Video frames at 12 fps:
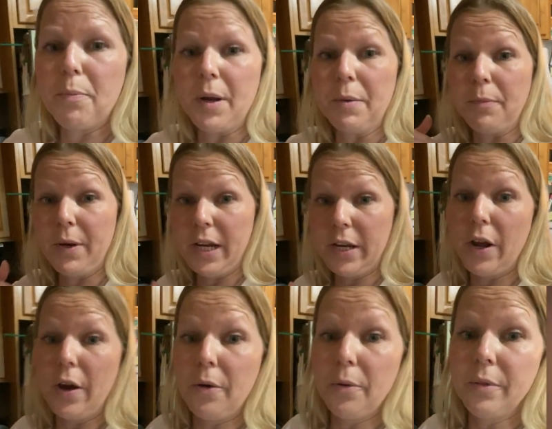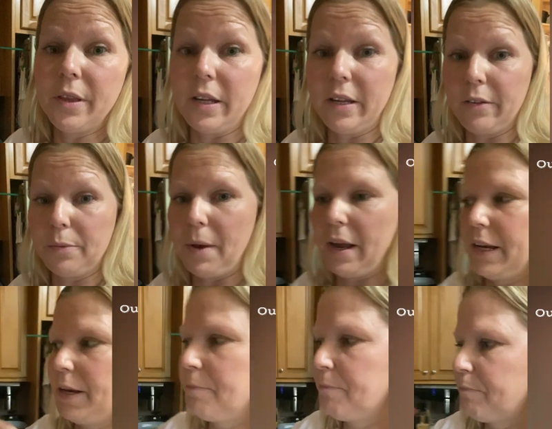When we know that it's
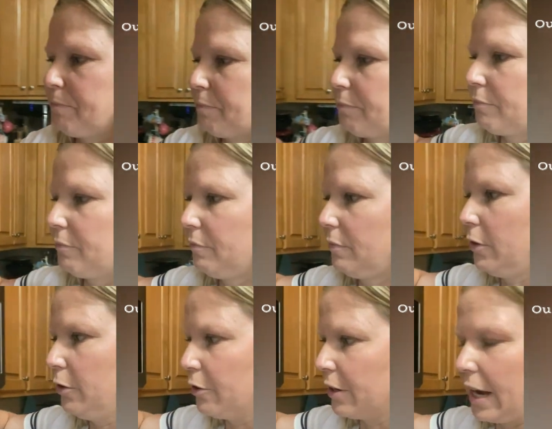ready, your